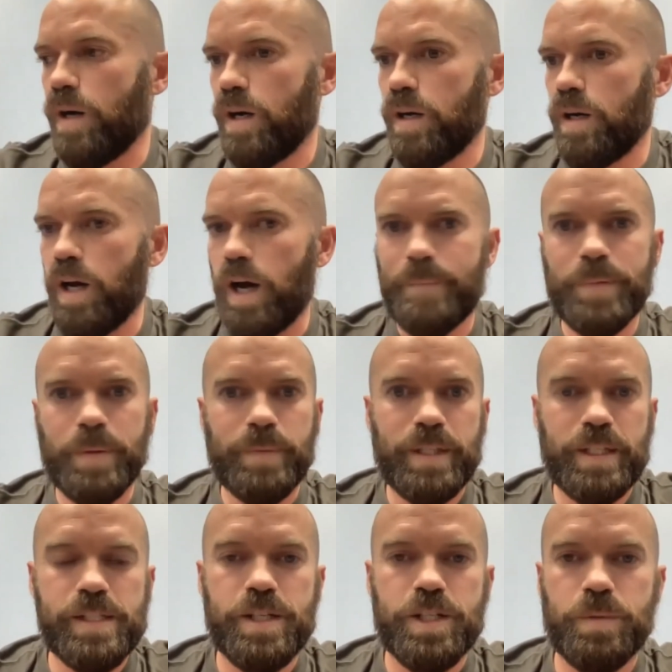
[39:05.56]

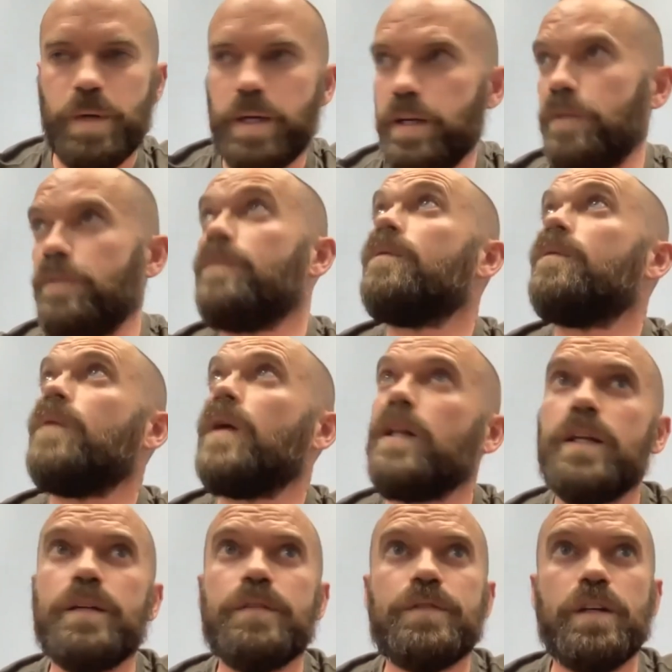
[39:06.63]
optimally situated
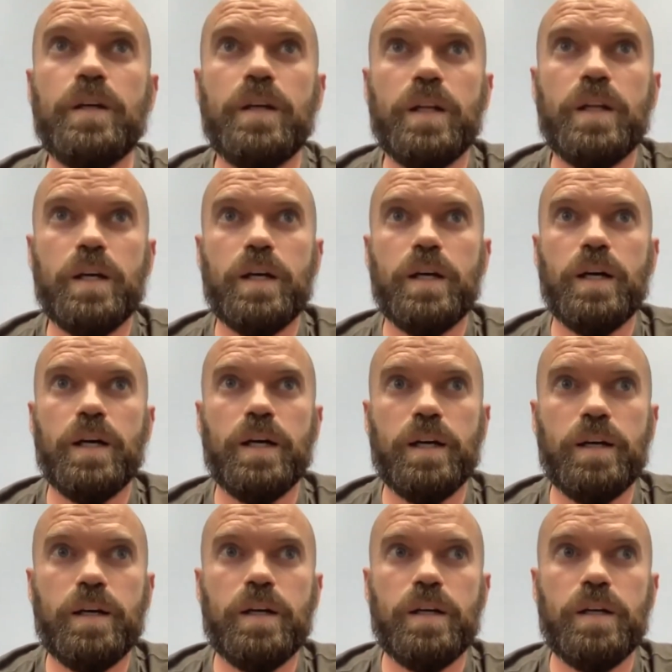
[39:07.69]
relative to
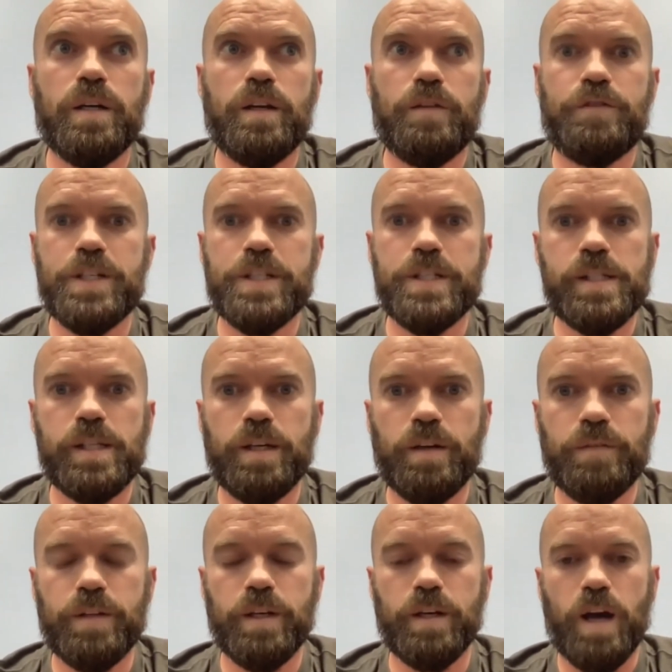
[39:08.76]
the efficiency
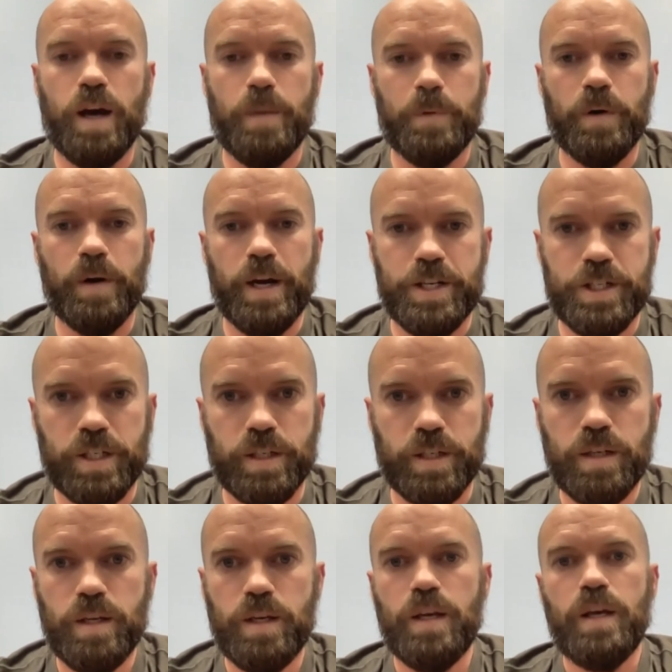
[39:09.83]
of the
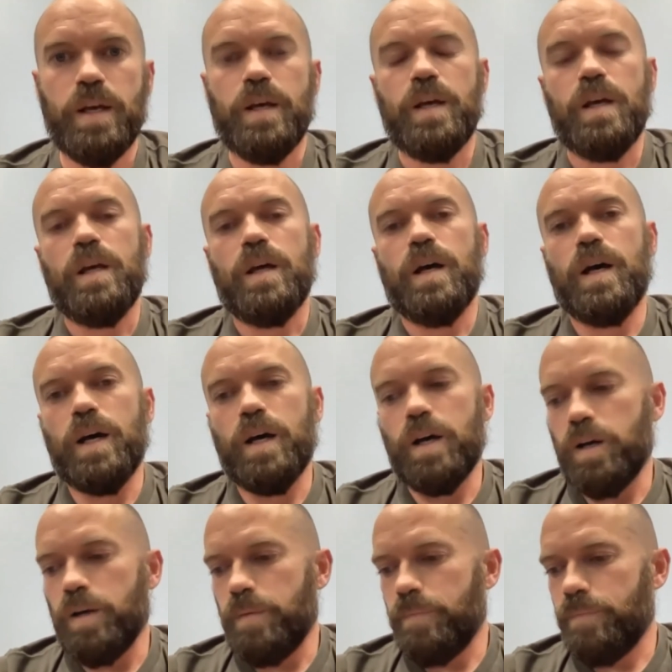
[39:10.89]
operation.
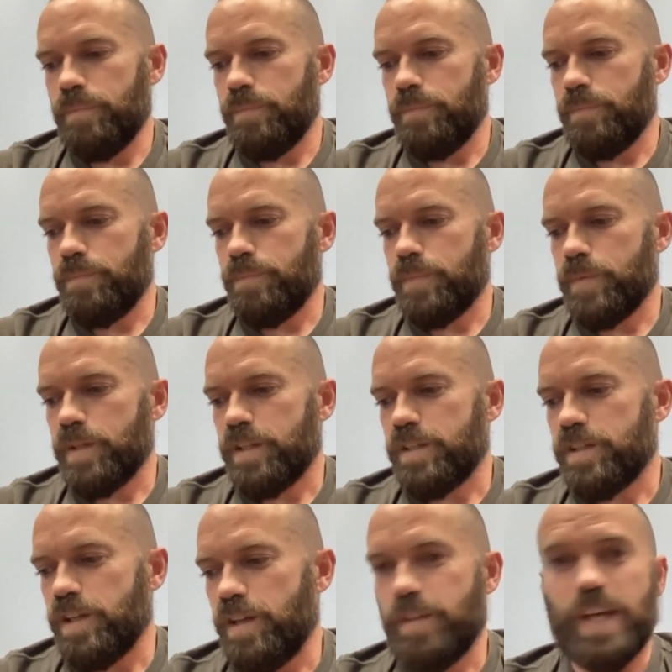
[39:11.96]

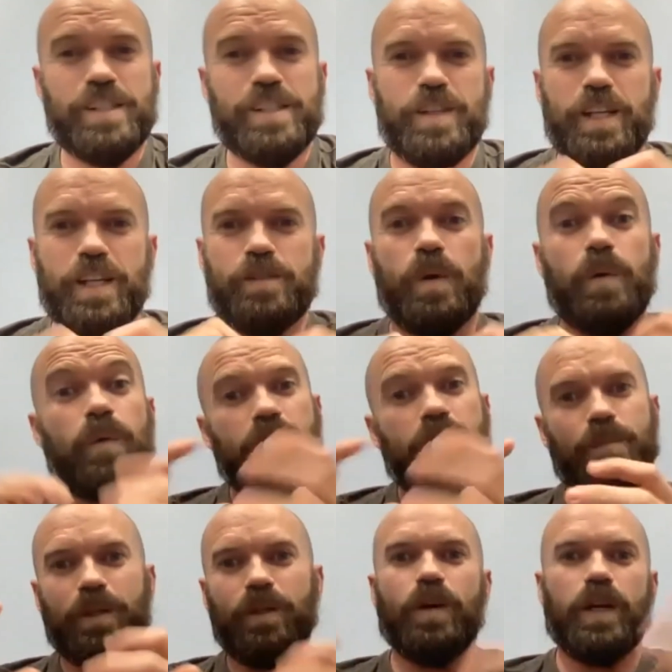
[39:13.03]
That's where we
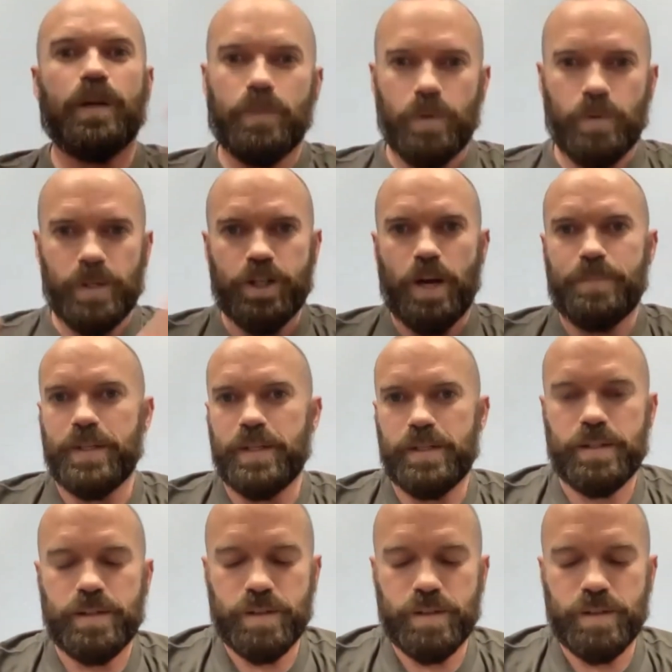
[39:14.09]
deploy, where we drop the